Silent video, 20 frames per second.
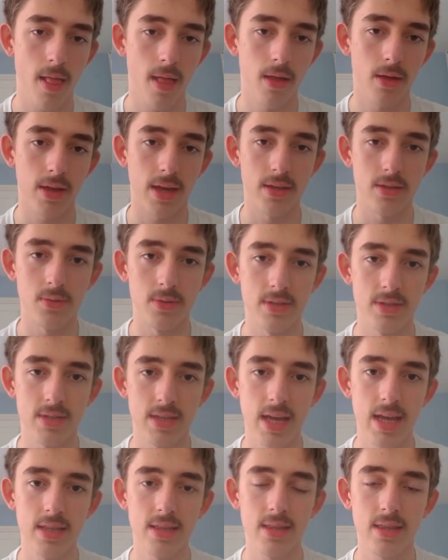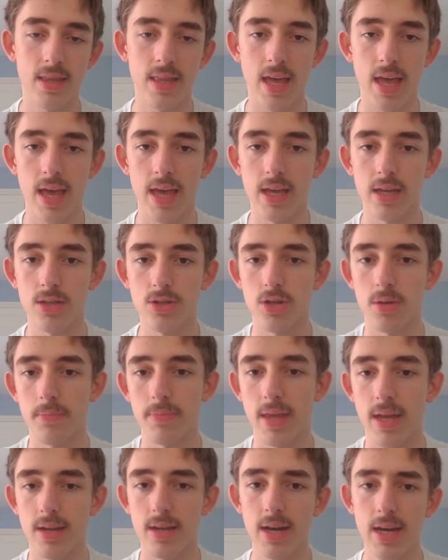Okay, so instead they jump
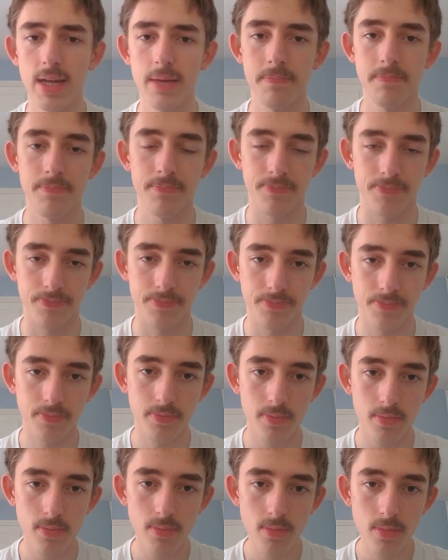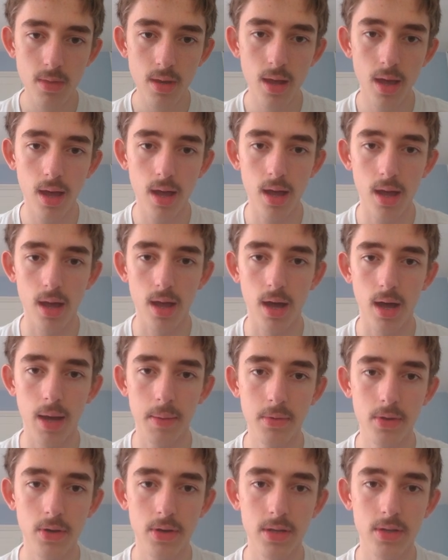their knight in.
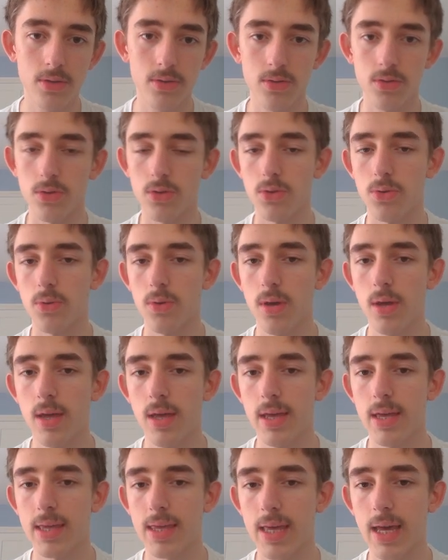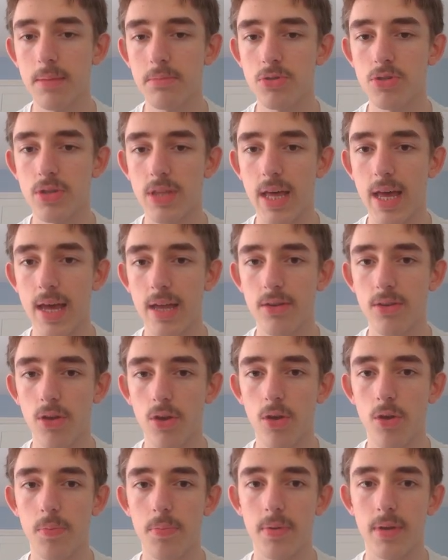I'm going to capture that,
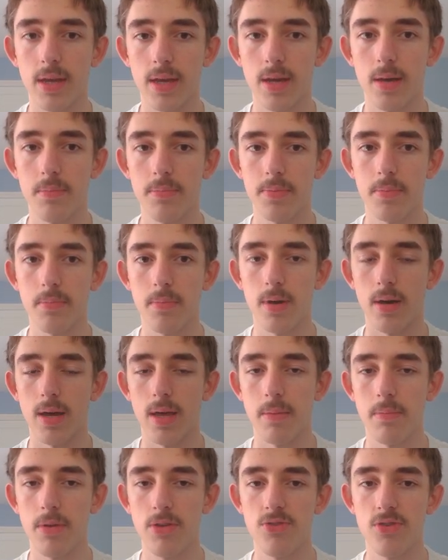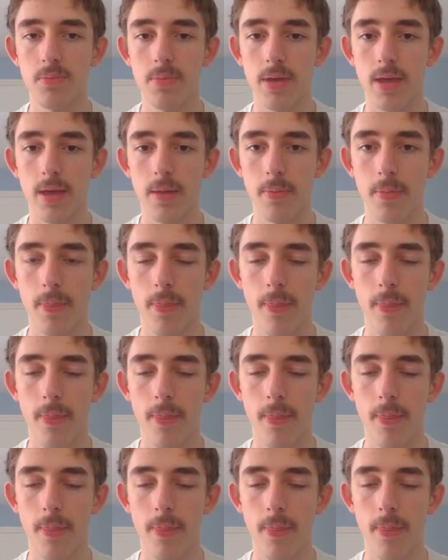opening up my bishop here.